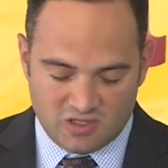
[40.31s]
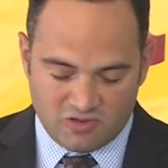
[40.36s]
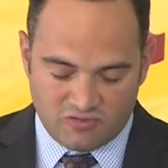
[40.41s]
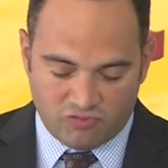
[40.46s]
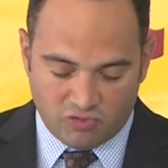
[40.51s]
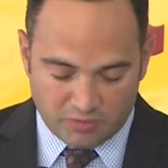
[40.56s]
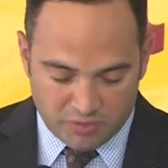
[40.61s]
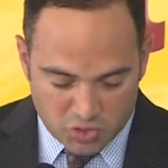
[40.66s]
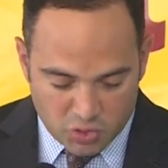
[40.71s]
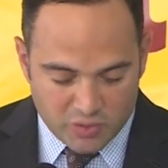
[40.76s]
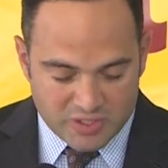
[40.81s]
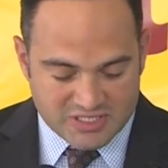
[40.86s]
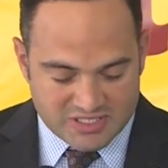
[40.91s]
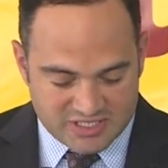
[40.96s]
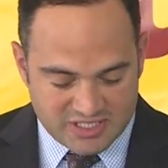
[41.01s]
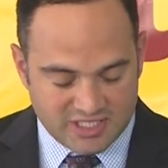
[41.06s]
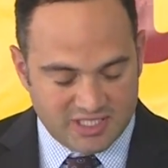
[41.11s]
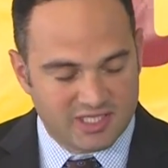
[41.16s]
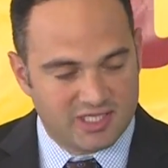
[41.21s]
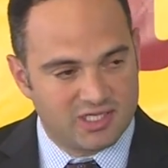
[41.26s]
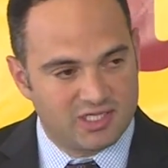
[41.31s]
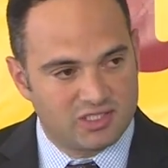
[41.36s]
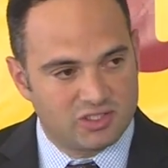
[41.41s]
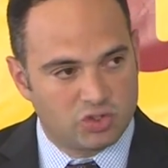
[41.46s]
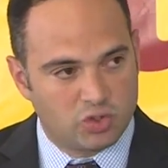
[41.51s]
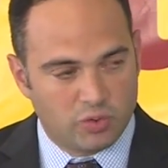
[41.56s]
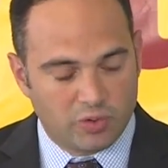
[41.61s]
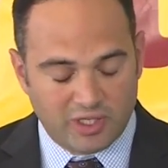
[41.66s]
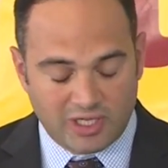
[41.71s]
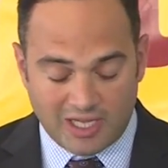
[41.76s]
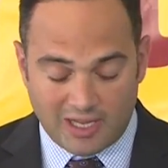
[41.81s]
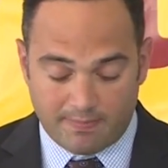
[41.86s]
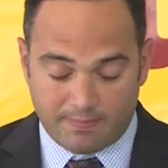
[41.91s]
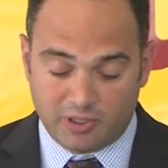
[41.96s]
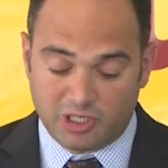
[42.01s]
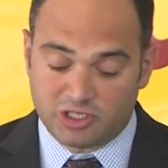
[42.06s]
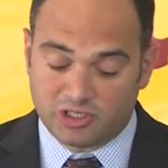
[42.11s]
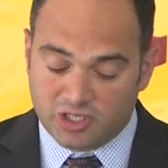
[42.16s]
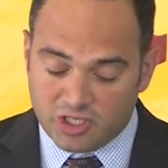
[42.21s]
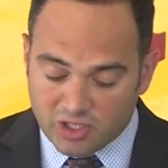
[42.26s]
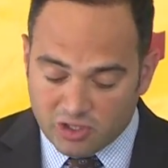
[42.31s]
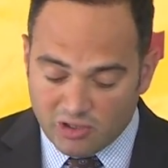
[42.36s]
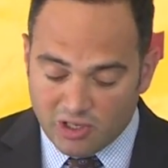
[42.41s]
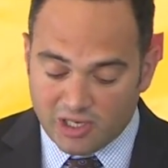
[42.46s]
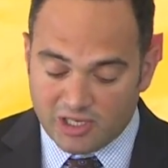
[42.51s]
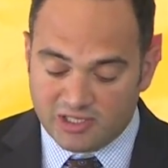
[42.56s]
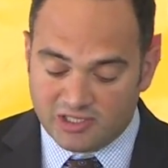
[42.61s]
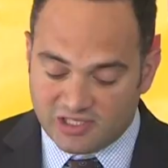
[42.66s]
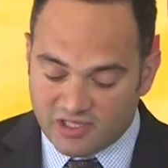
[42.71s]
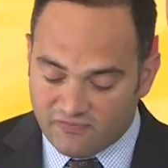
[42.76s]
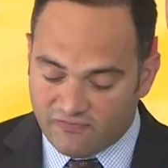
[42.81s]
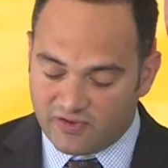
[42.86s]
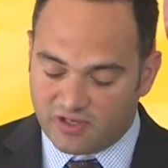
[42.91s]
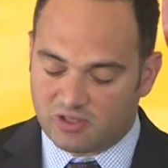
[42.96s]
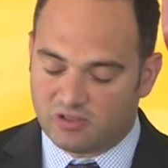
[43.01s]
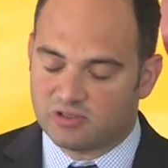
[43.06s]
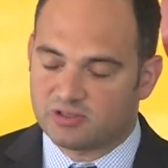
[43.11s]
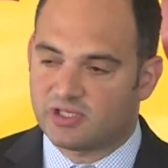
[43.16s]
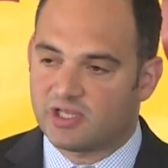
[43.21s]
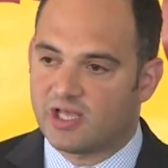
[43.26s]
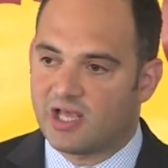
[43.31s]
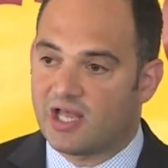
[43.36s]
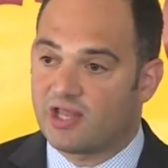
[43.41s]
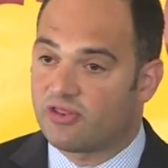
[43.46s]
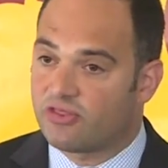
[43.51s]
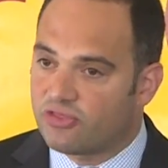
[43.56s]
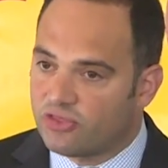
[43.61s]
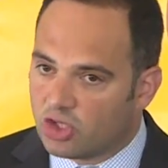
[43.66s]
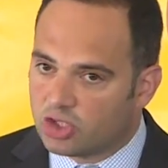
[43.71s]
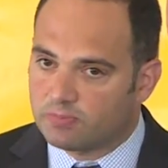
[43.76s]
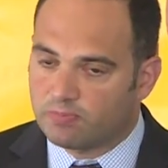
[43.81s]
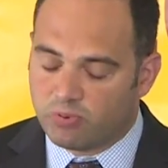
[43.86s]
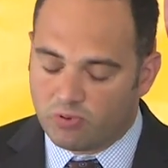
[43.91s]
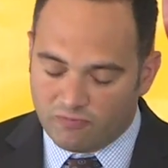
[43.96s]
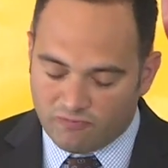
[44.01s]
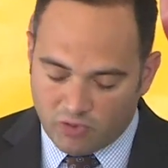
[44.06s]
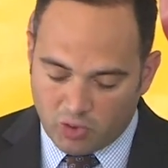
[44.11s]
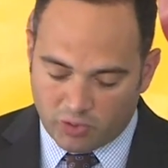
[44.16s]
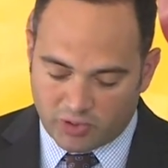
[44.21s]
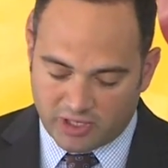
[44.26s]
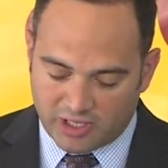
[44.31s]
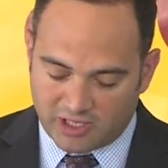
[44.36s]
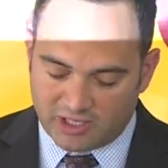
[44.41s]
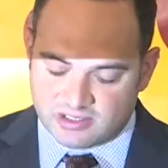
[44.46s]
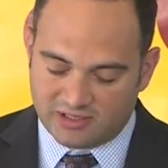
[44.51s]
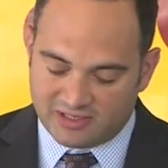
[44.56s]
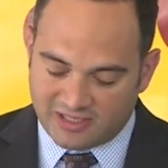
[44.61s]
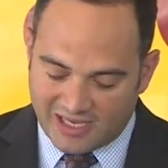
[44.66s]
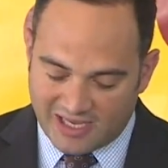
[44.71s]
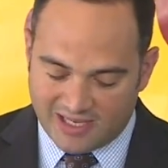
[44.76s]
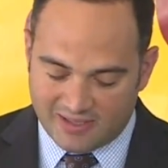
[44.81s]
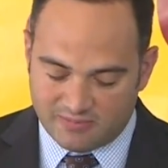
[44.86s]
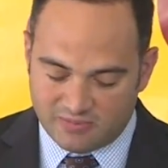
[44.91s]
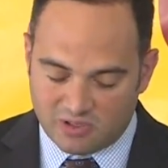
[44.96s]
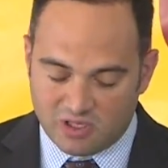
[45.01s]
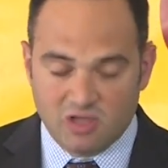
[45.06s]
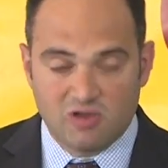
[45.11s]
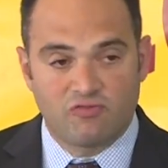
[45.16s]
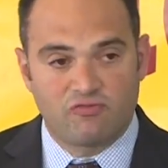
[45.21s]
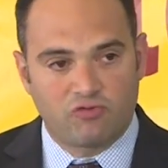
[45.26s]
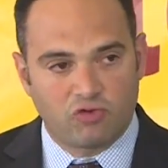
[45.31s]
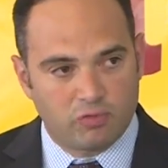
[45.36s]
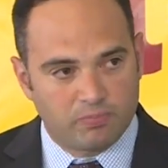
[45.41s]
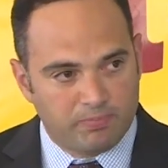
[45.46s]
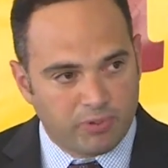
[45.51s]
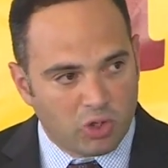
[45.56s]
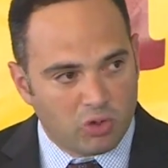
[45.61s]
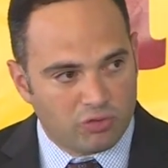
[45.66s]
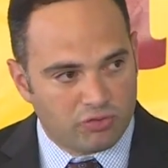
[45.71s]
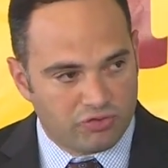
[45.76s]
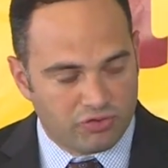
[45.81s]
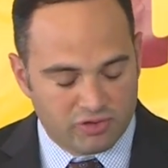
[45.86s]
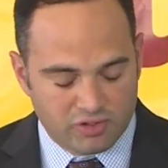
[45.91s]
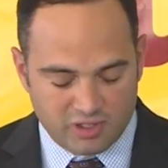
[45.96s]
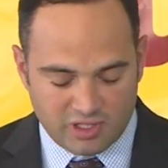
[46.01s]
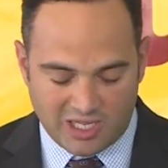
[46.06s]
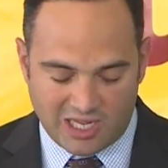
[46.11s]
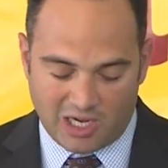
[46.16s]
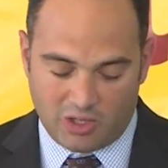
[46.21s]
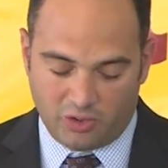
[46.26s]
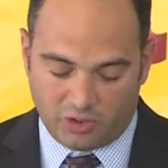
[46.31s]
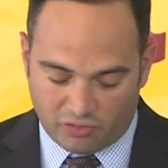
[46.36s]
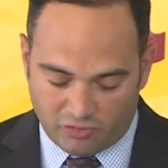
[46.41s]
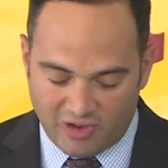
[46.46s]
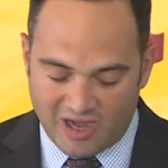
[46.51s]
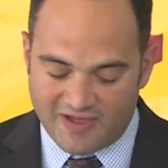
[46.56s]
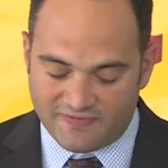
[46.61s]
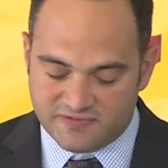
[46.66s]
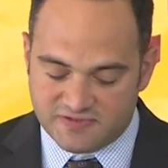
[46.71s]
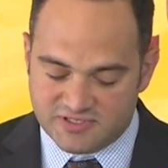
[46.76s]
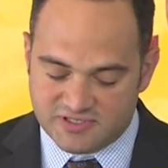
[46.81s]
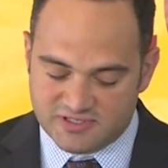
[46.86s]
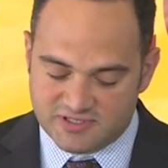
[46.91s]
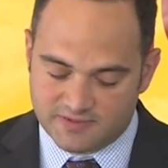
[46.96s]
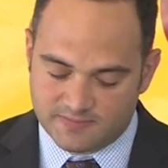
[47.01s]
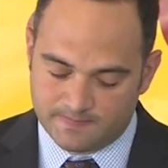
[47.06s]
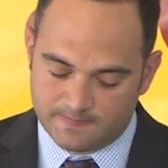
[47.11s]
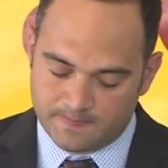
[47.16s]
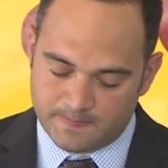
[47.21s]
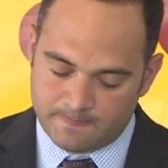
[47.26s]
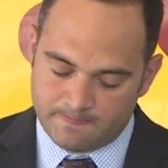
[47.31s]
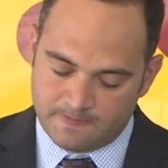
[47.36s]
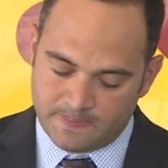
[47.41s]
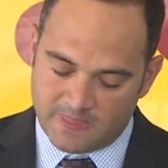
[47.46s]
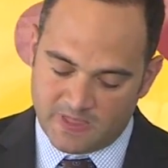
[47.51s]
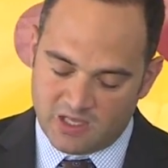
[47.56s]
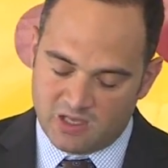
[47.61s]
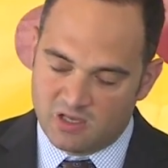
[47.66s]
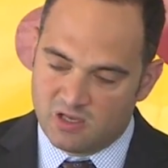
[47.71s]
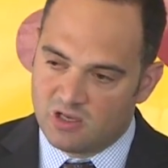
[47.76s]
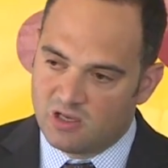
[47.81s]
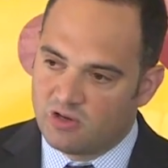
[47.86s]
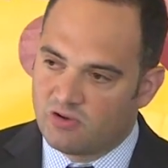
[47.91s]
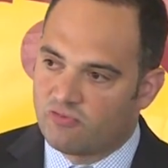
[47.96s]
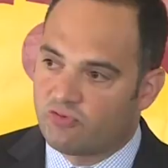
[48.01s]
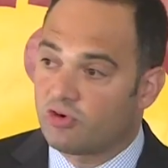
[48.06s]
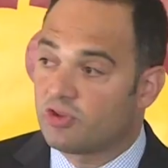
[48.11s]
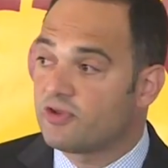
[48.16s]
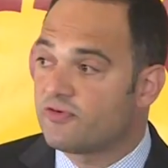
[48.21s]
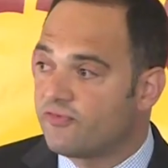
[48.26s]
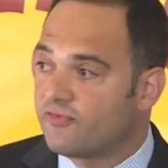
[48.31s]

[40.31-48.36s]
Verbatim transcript: from USC during a particularly difficult and thought-provoking time for both our crafts. For the